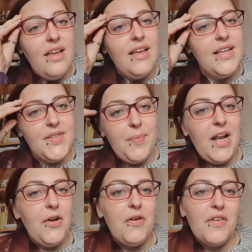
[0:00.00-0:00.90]

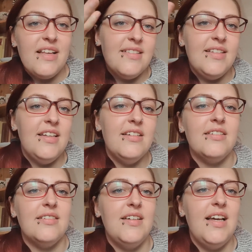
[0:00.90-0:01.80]
Isabella of
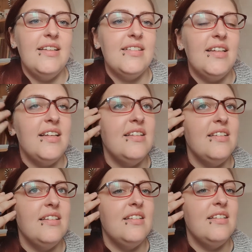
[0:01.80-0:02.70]
Castile? Is it,
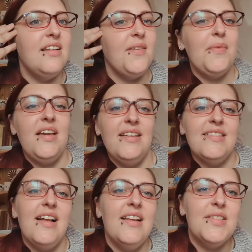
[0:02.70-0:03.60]
like me, is
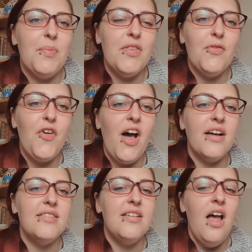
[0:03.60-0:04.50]
it Elizabeth
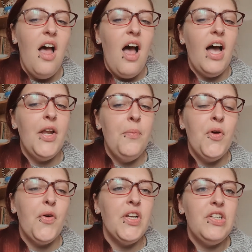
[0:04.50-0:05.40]
I? And I'm
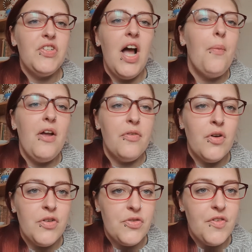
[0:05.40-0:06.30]
not going to shy away from
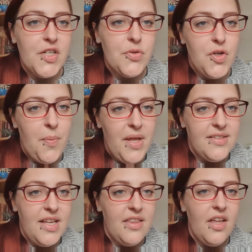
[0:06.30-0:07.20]
controversial
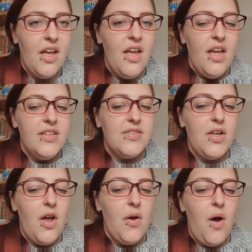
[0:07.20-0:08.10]
topics either,
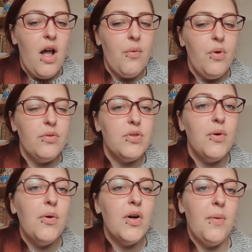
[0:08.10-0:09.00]
so I will
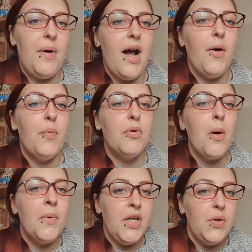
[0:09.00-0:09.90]
talk about
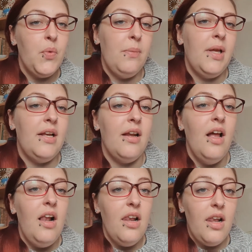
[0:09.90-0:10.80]
prominent women
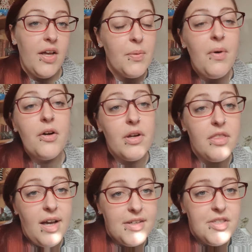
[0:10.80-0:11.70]
like Margaret
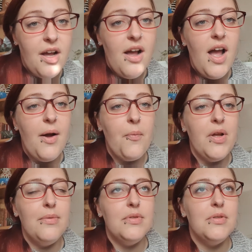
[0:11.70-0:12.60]
Thatcher, and we
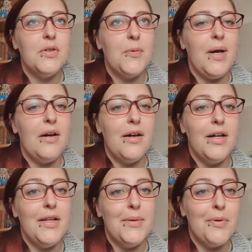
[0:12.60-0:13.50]
will talk about
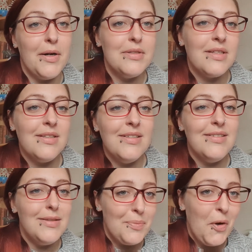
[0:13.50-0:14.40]
kind of the pros
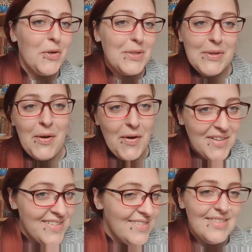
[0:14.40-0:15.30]
and
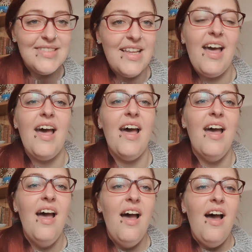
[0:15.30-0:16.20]
cons there,
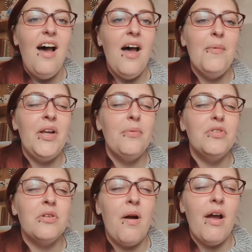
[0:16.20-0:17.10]
and I will
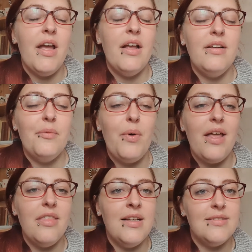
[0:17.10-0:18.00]
try and weigh
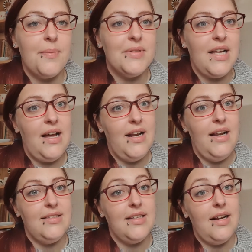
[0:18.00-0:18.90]
things up as
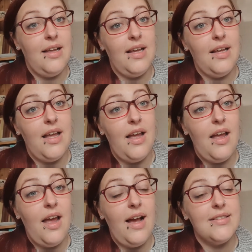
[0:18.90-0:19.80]
analytically
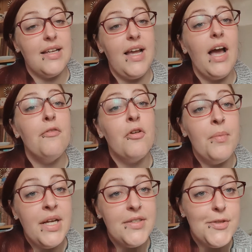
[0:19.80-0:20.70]
as I can from
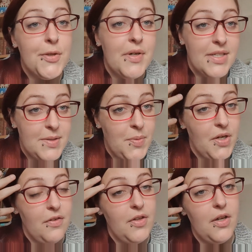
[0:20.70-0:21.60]
a historian's
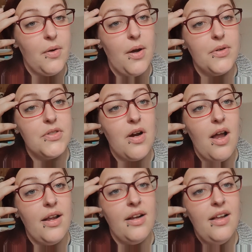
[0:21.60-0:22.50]
point of view. I will try
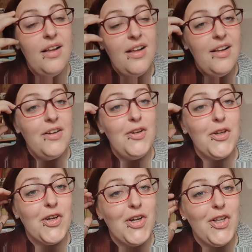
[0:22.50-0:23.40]
and
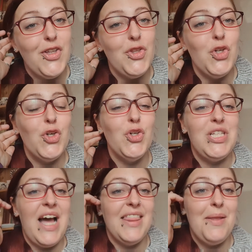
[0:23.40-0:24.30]
look at the good
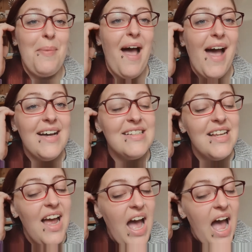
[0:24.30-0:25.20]
and the bad,
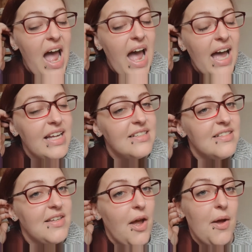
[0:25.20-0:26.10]
and